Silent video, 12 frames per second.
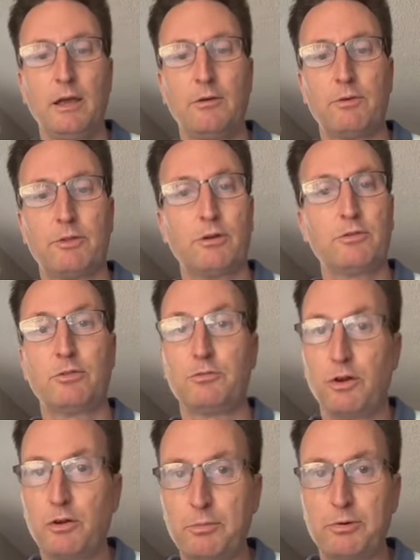For those who
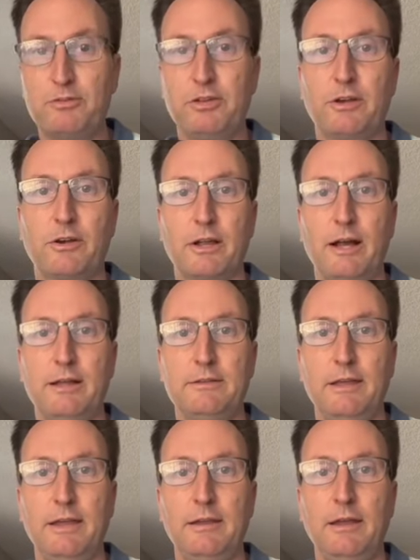don't appreciate our
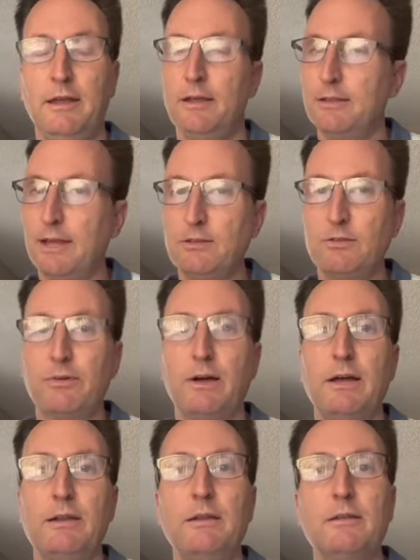content, that's
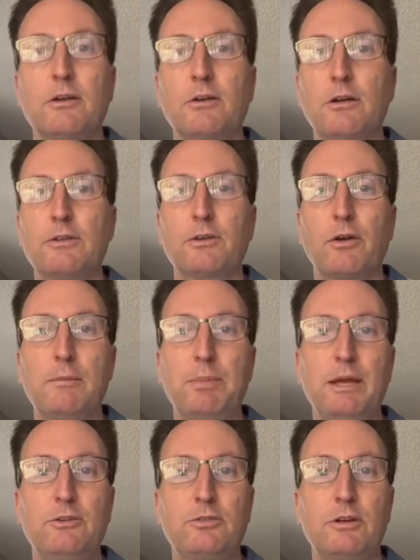fine. There are other great
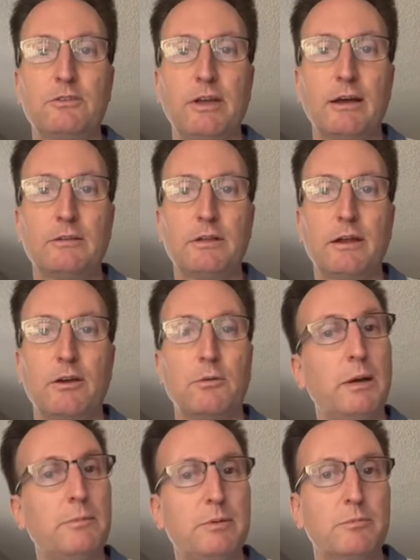patriots out there who
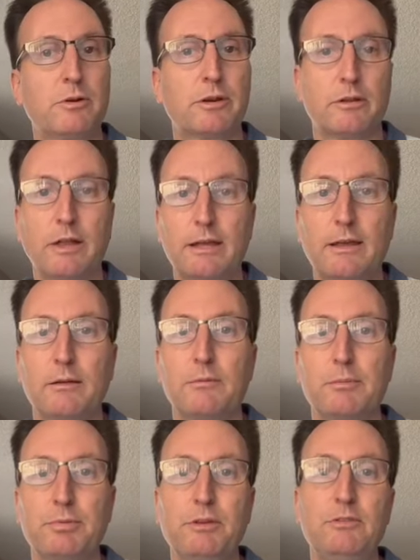might be more to your liking,
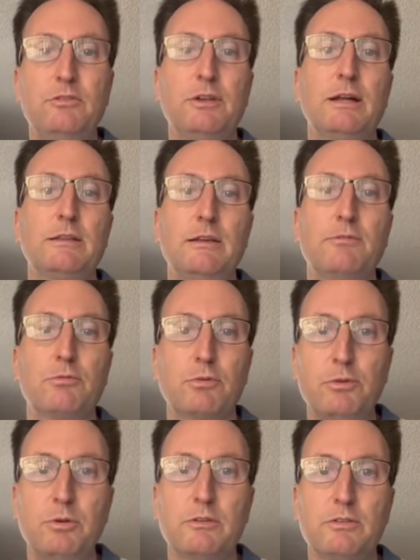but please do not leave
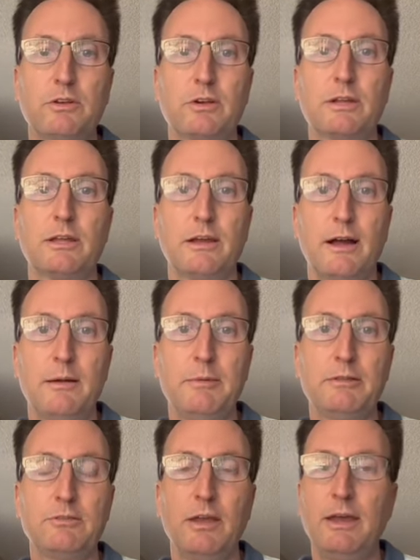rude and snarky
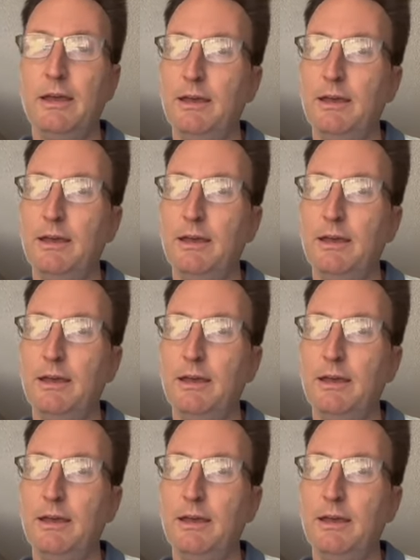comments.